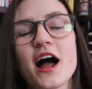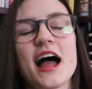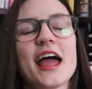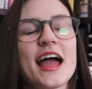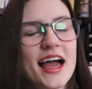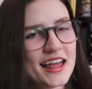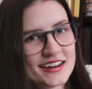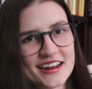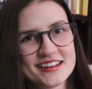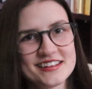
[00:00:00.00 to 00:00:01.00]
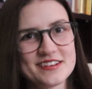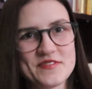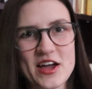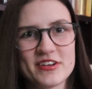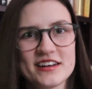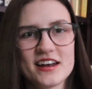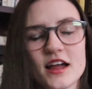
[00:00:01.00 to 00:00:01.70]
I had an idea about it.